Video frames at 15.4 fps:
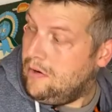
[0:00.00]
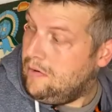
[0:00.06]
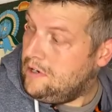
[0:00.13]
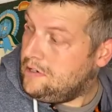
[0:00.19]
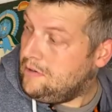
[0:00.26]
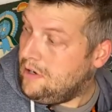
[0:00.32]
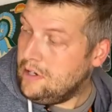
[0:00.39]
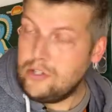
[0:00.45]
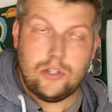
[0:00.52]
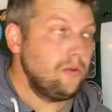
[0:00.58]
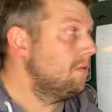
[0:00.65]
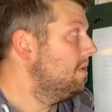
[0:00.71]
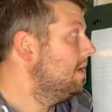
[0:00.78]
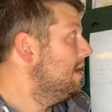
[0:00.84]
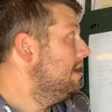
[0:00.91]
which cost,
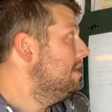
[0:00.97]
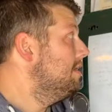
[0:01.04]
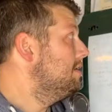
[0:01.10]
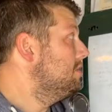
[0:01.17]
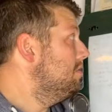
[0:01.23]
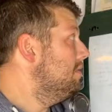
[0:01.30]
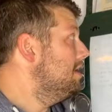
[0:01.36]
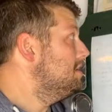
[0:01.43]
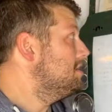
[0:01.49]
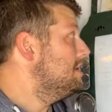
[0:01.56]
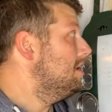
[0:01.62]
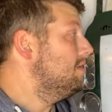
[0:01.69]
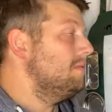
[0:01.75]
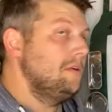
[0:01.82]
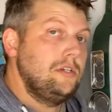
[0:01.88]
so the tow hitch
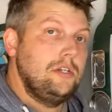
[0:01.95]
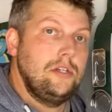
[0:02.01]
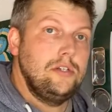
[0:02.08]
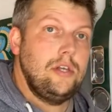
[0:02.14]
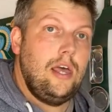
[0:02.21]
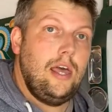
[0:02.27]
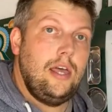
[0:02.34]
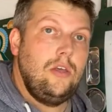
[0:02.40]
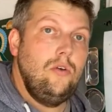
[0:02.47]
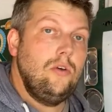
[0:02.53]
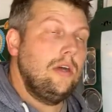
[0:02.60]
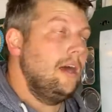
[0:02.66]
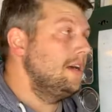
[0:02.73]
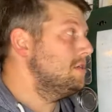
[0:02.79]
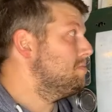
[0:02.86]
here, which is a
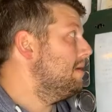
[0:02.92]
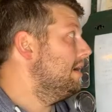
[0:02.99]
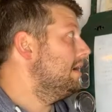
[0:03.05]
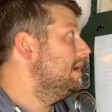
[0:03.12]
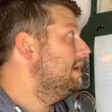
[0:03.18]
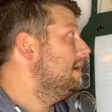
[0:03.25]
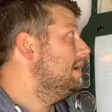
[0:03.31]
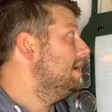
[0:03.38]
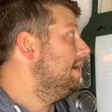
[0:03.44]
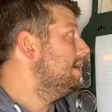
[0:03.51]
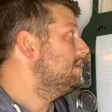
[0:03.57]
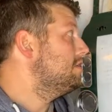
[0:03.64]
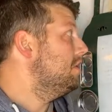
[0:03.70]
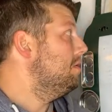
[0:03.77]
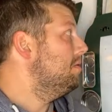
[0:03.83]
UK spec
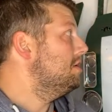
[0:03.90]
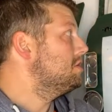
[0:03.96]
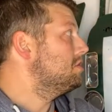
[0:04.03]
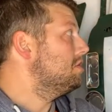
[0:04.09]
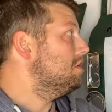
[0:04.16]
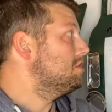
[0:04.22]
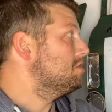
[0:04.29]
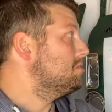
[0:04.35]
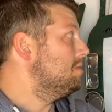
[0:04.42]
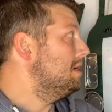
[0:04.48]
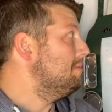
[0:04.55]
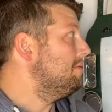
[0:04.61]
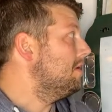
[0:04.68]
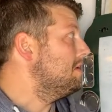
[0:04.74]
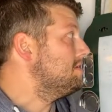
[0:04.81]
tow hitch, cost
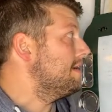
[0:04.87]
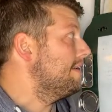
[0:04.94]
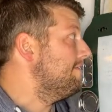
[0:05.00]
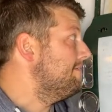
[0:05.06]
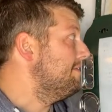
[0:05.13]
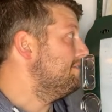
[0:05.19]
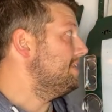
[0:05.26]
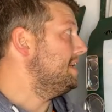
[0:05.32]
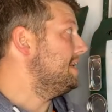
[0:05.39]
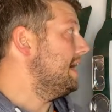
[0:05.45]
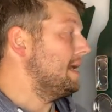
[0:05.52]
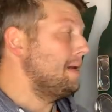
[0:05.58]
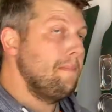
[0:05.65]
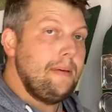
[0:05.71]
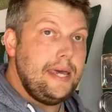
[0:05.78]
£20 and
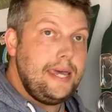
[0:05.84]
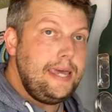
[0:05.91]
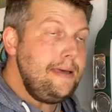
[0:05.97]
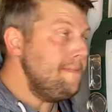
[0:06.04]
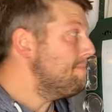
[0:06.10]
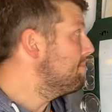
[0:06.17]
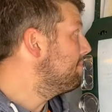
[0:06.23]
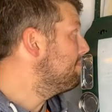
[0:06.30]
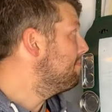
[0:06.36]
59p.